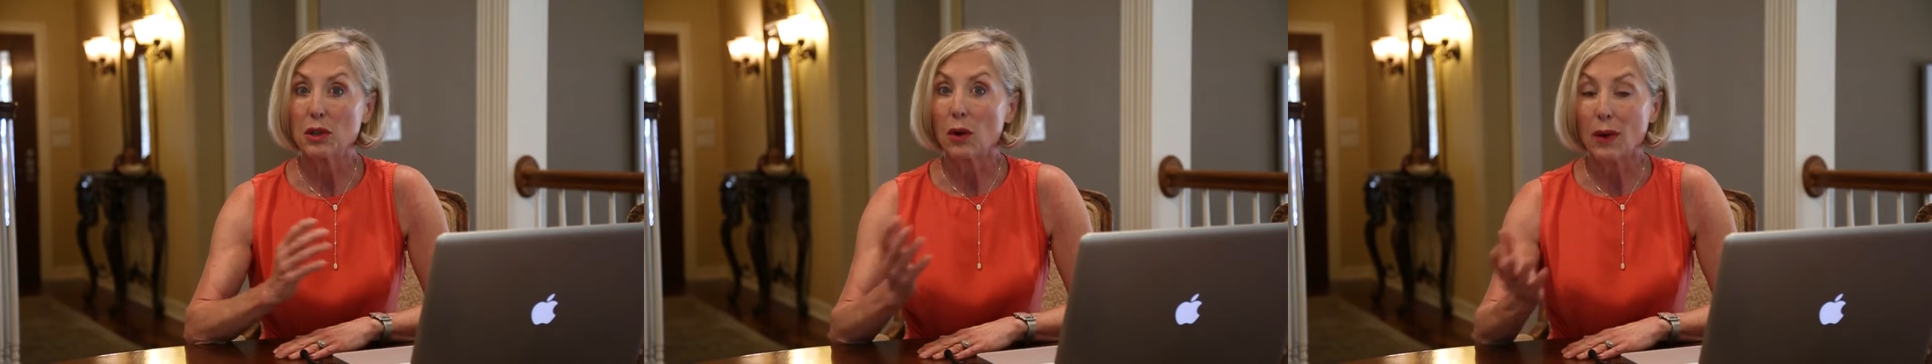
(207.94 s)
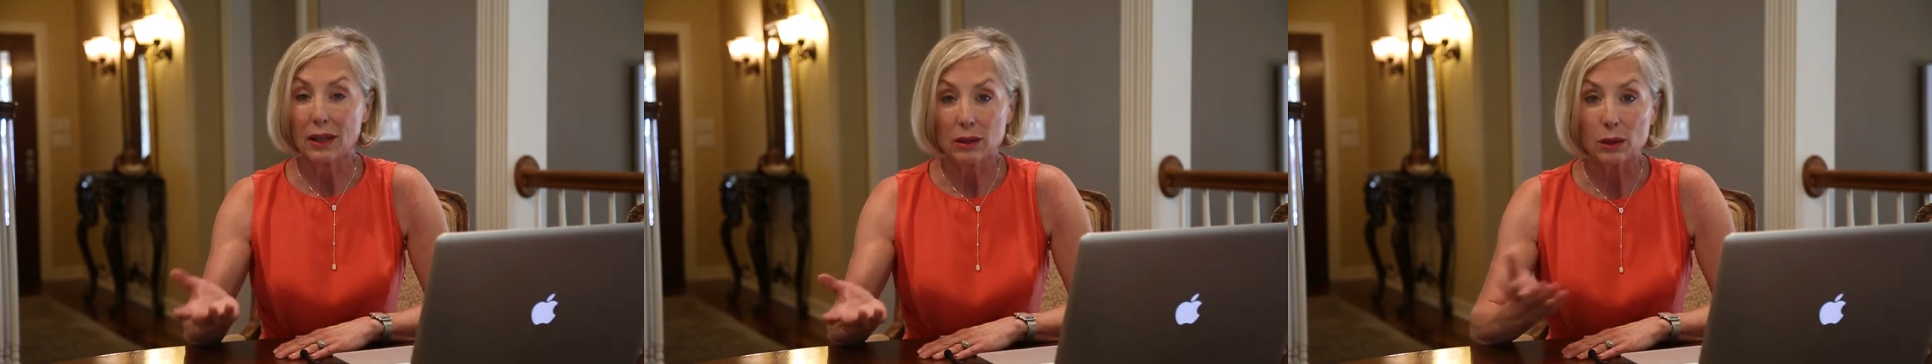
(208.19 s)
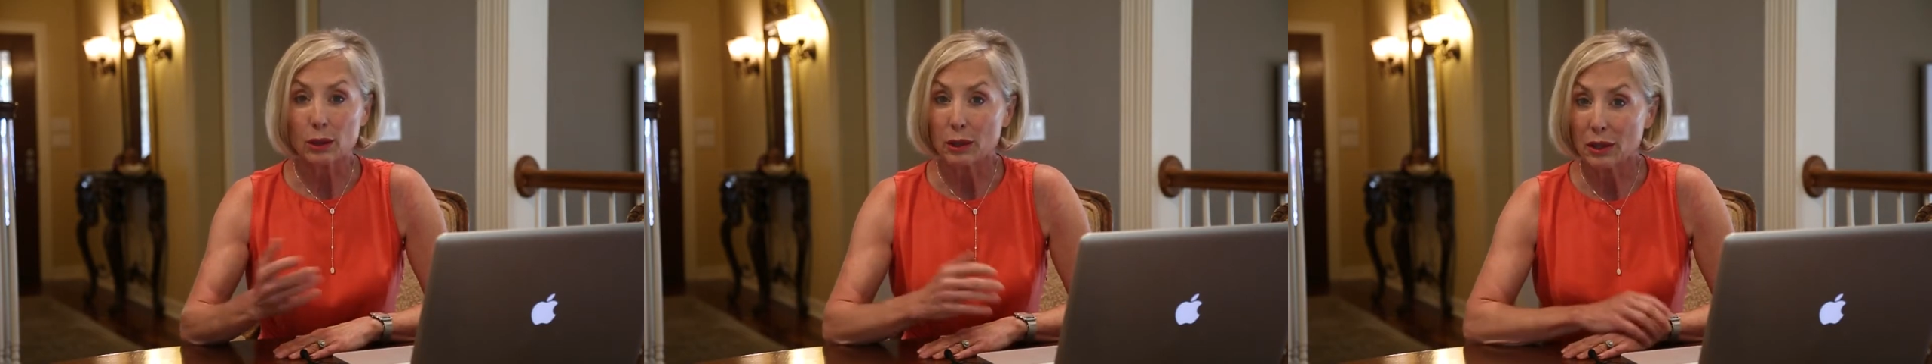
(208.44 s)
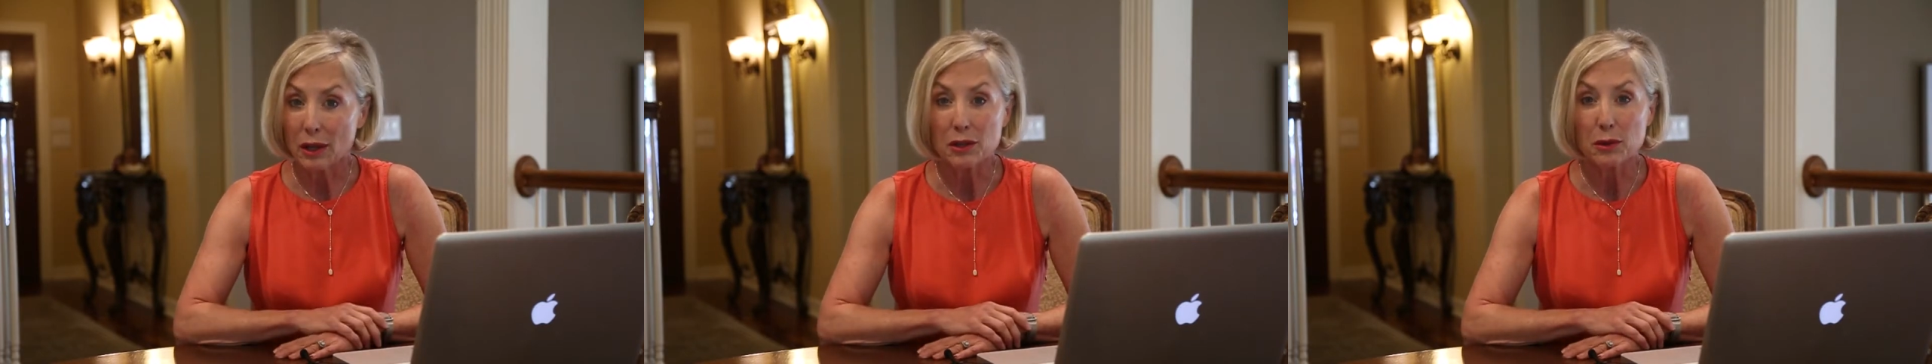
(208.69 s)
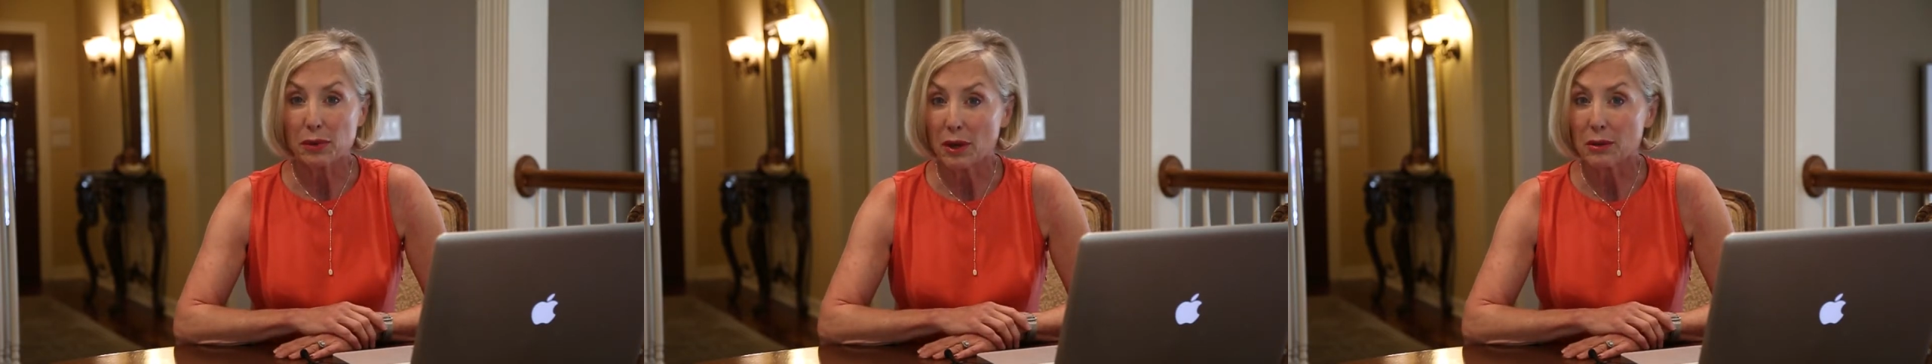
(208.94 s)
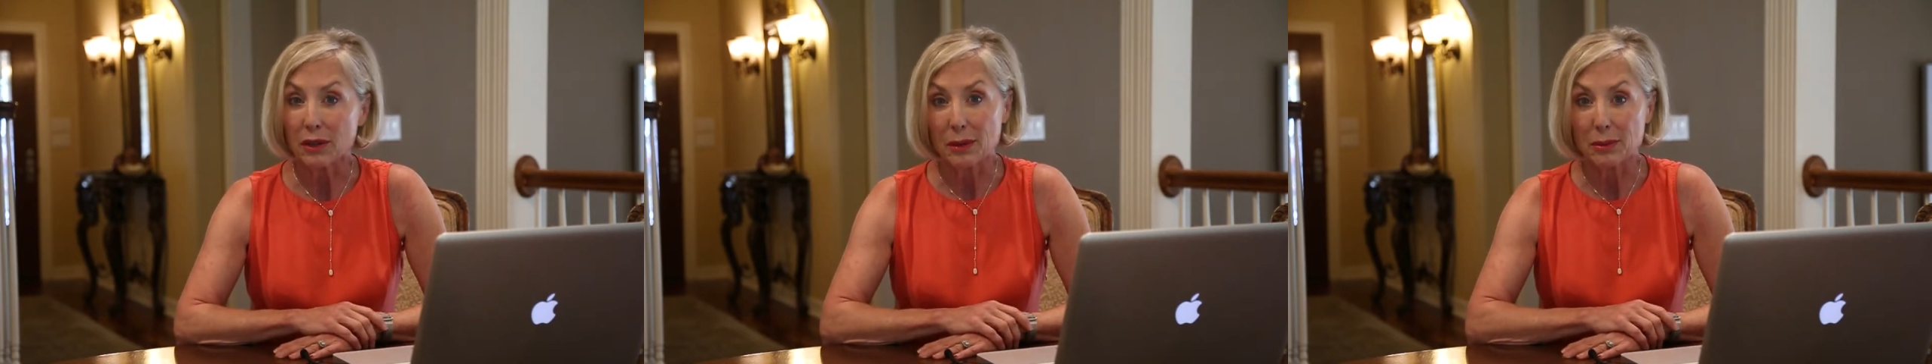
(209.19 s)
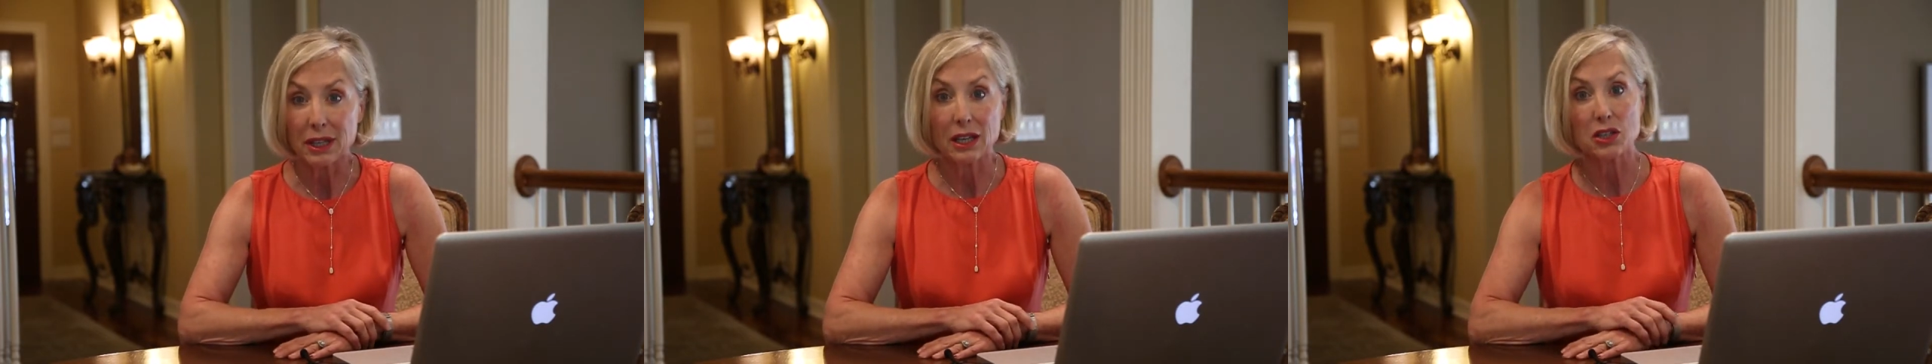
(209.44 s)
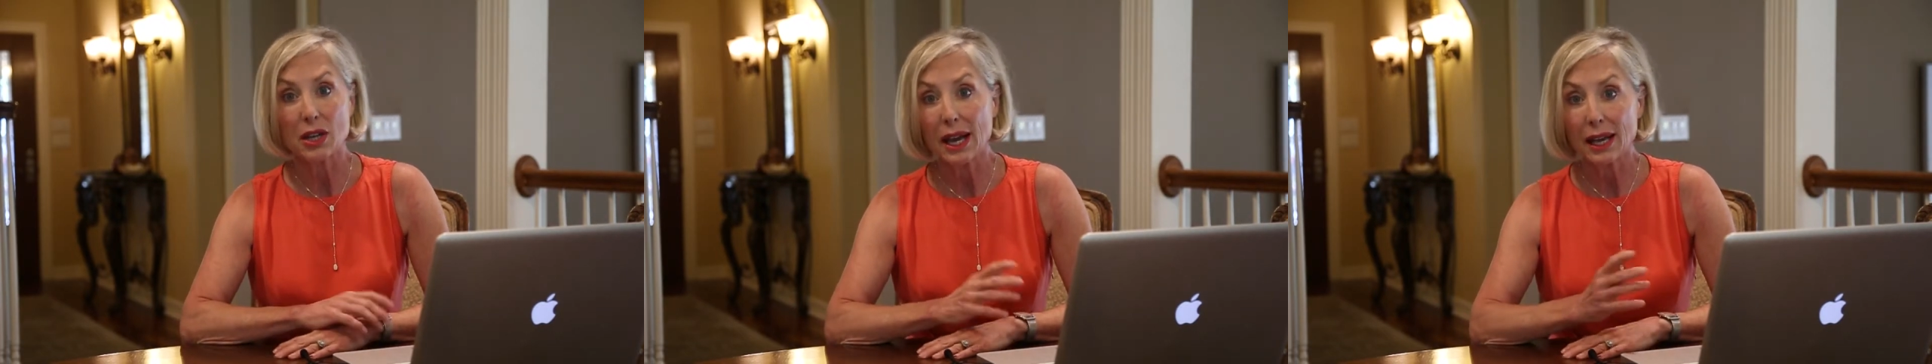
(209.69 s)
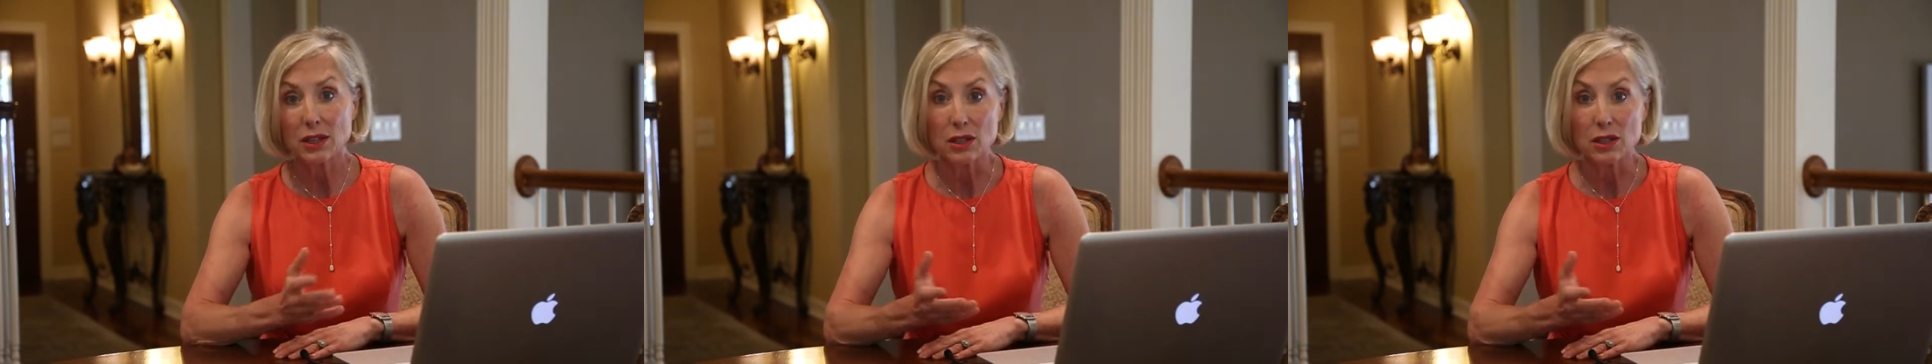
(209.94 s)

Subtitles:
go out and learn a new program because you had